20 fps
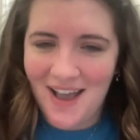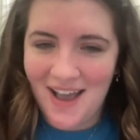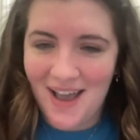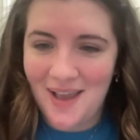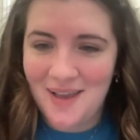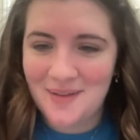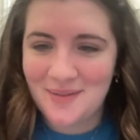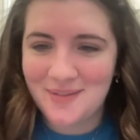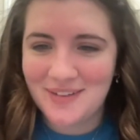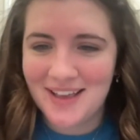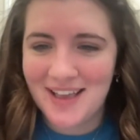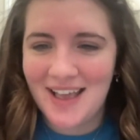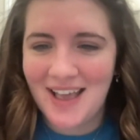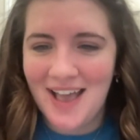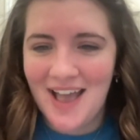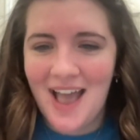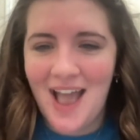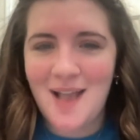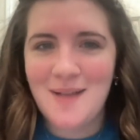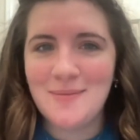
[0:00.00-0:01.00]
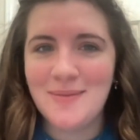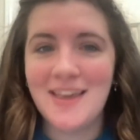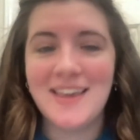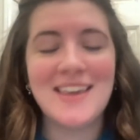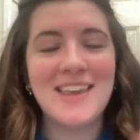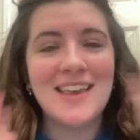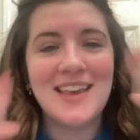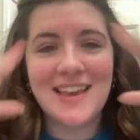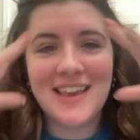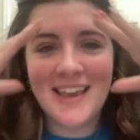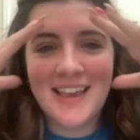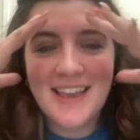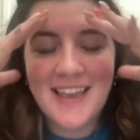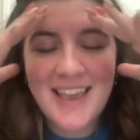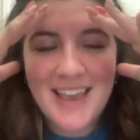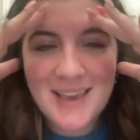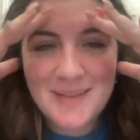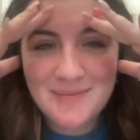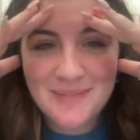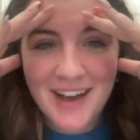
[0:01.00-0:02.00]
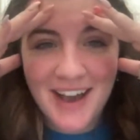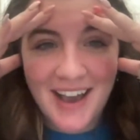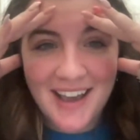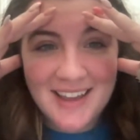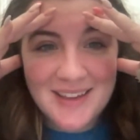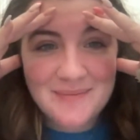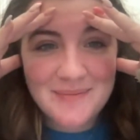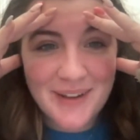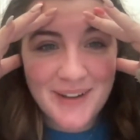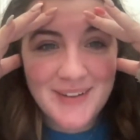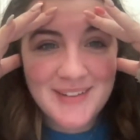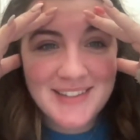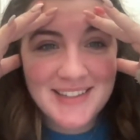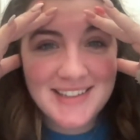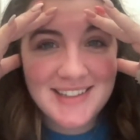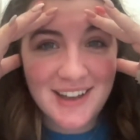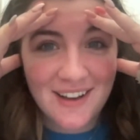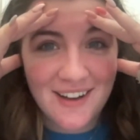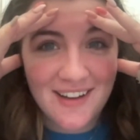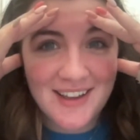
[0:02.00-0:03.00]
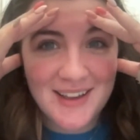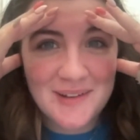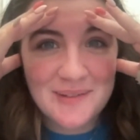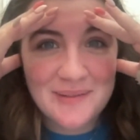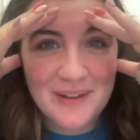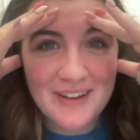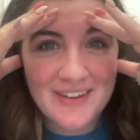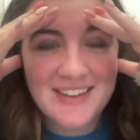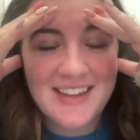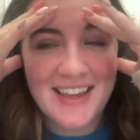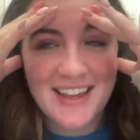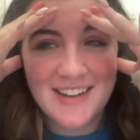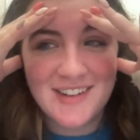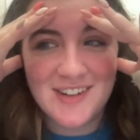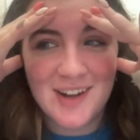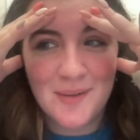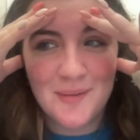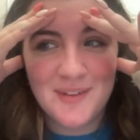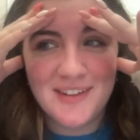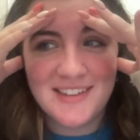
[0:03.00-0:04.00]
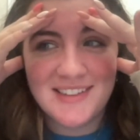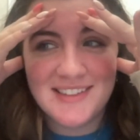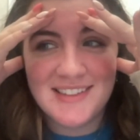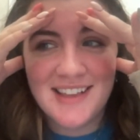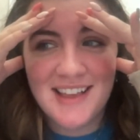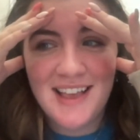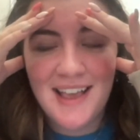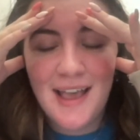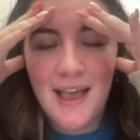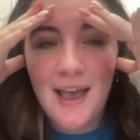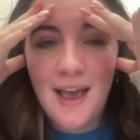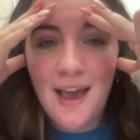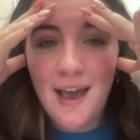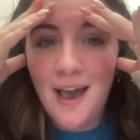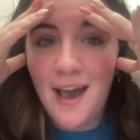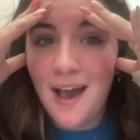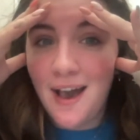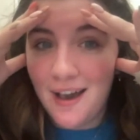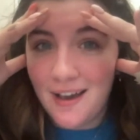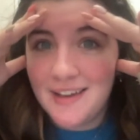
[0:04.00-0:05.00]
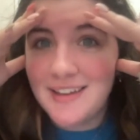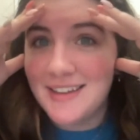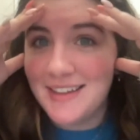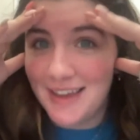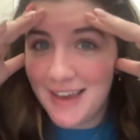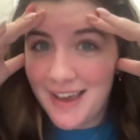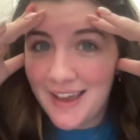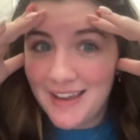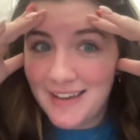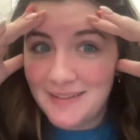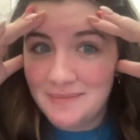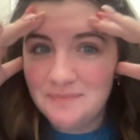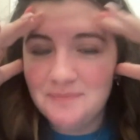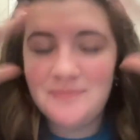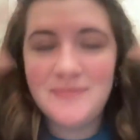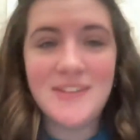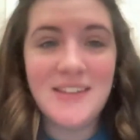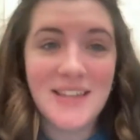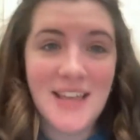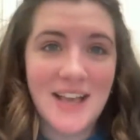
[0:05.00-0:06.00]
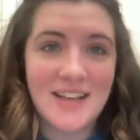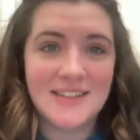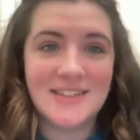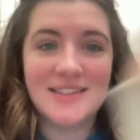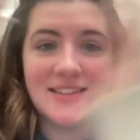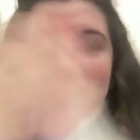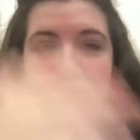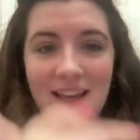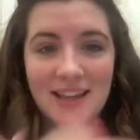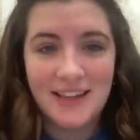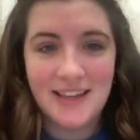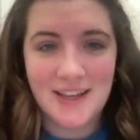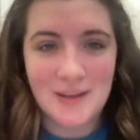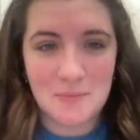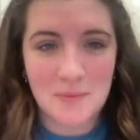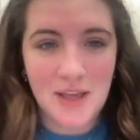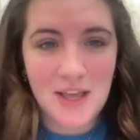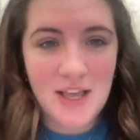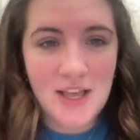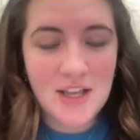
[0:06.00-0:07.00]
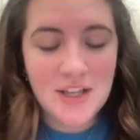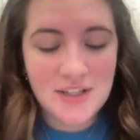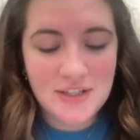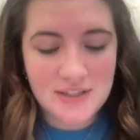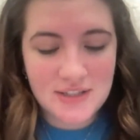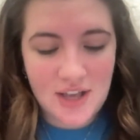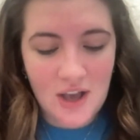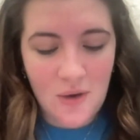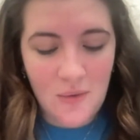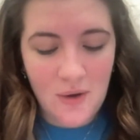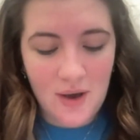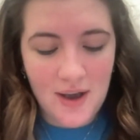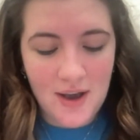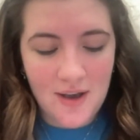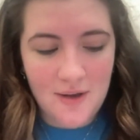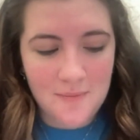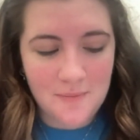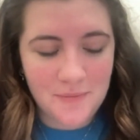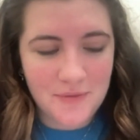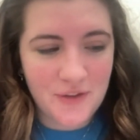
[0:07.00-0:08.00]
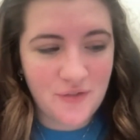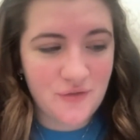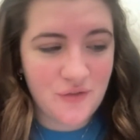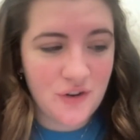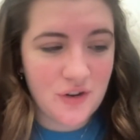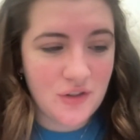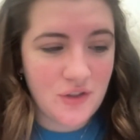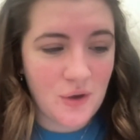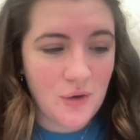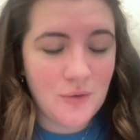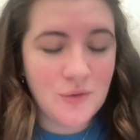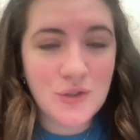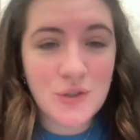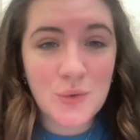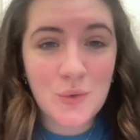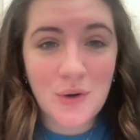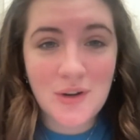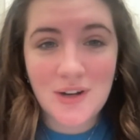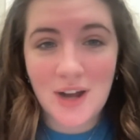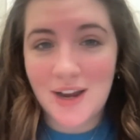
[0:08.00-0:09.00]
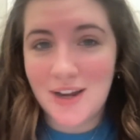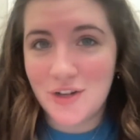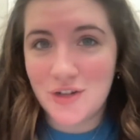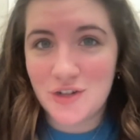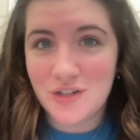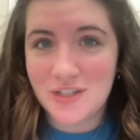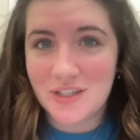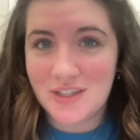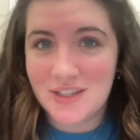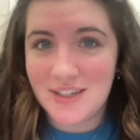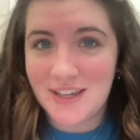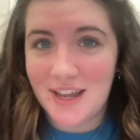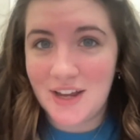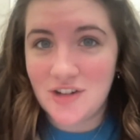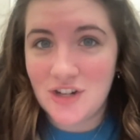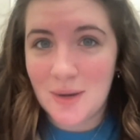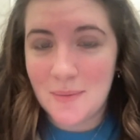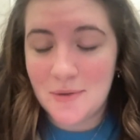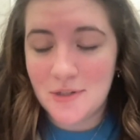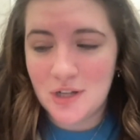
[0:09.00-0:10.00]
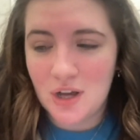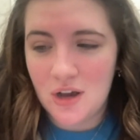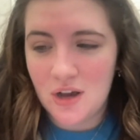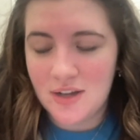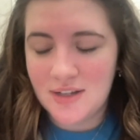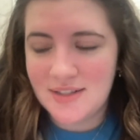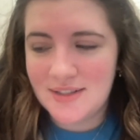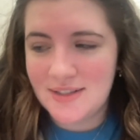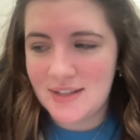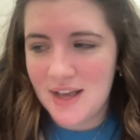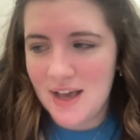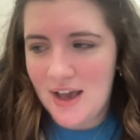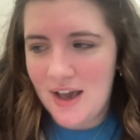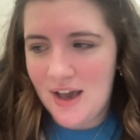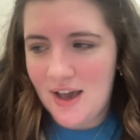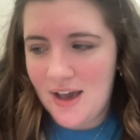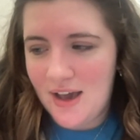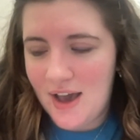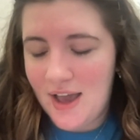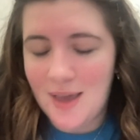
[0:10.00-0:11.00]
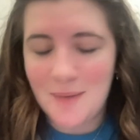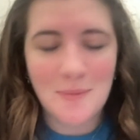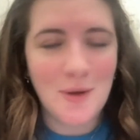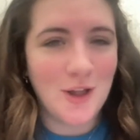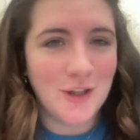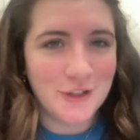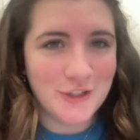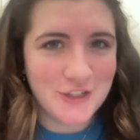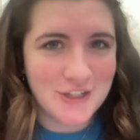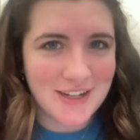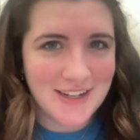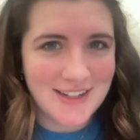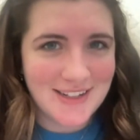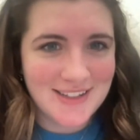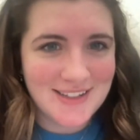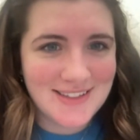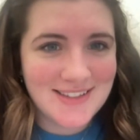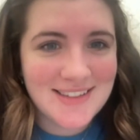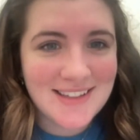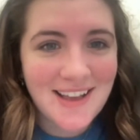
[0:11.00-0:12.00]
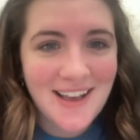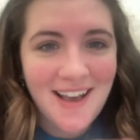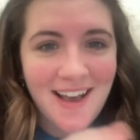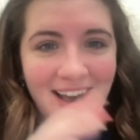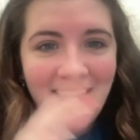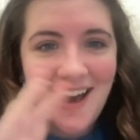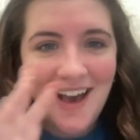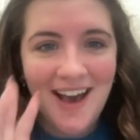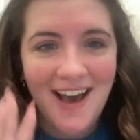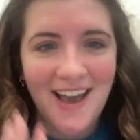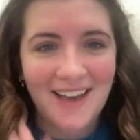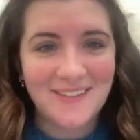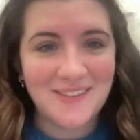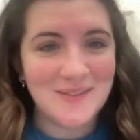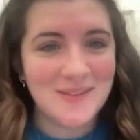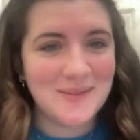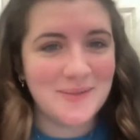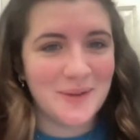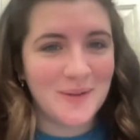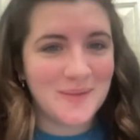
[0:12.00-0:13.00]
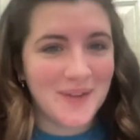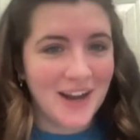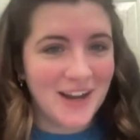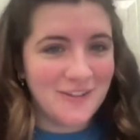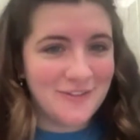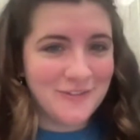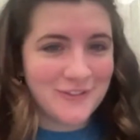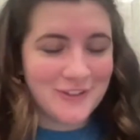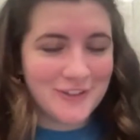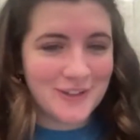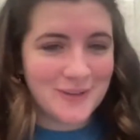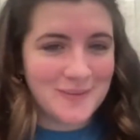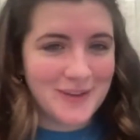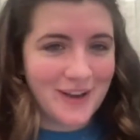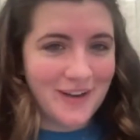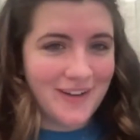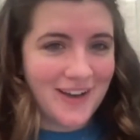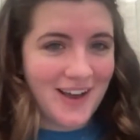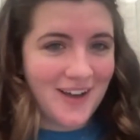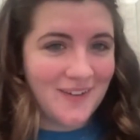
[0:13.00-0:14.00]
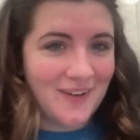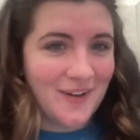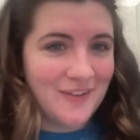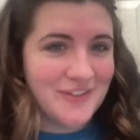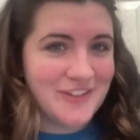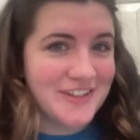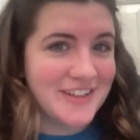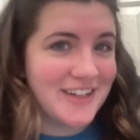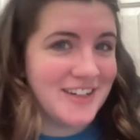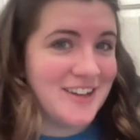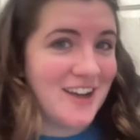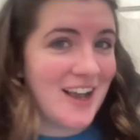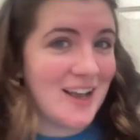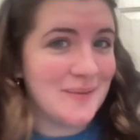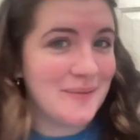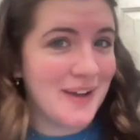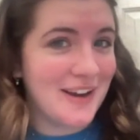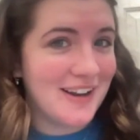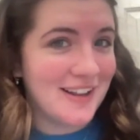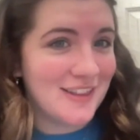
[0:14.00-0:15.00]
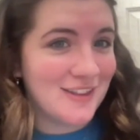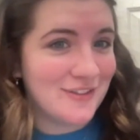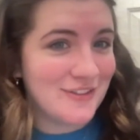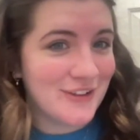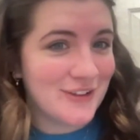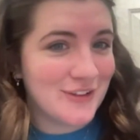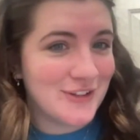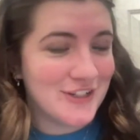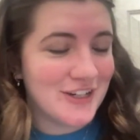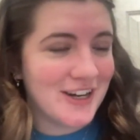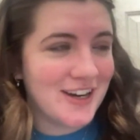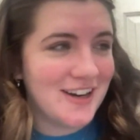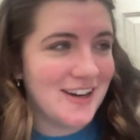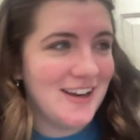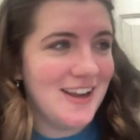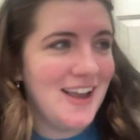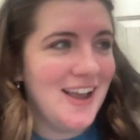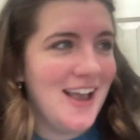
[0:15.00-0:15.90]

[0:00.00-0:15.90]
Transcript: I'm, I'm like, am I about to talk about K dramas again. Yes, I am. So, um, for those who are not interested in the K drama talks, uh, I apologize. I will be more mindful about how often I talk about it in the future.